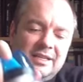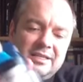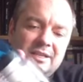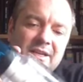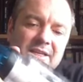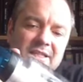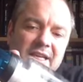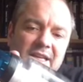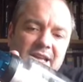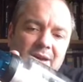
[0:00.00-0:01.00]
So you can see
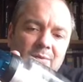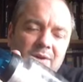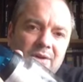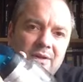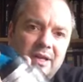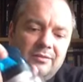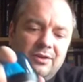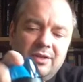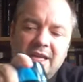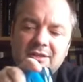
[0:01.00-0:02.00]
now, I've got
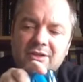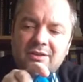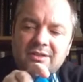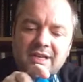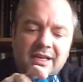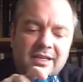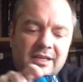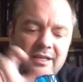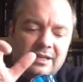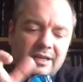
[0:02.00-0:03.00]
a larger container,
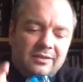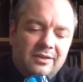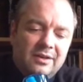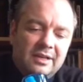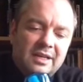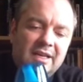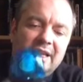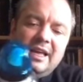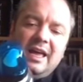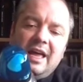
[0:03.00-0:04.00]

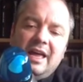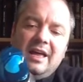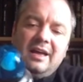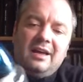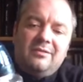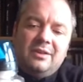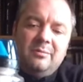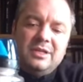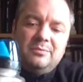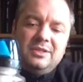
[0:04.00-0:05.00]
I've got the
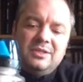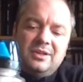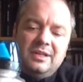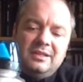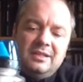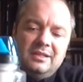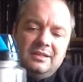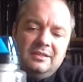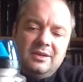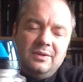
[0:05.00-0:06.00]
measurements on it,
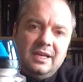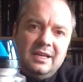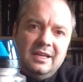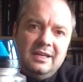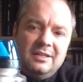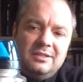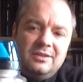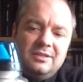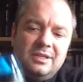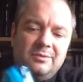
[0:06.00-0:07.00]
totally clear, so I
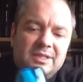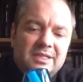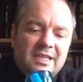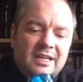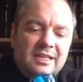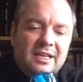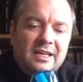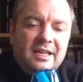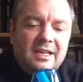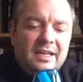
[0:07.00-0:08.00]
can see what's inside it,
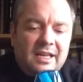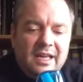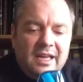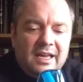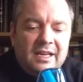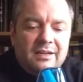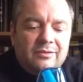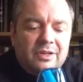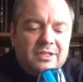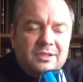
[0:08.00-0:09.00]
and I've
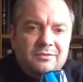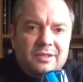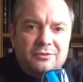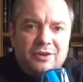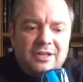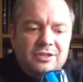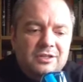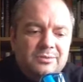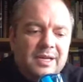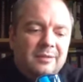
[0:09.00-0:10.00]
got instant filtration
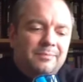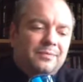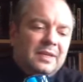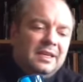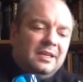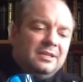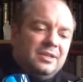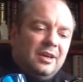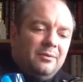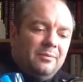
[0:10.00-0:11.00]
as well.
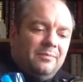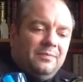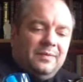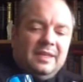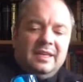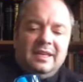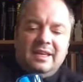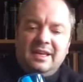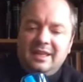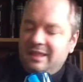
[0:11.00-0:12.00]
So
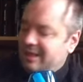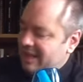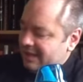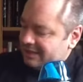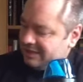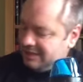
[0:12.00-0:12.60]
that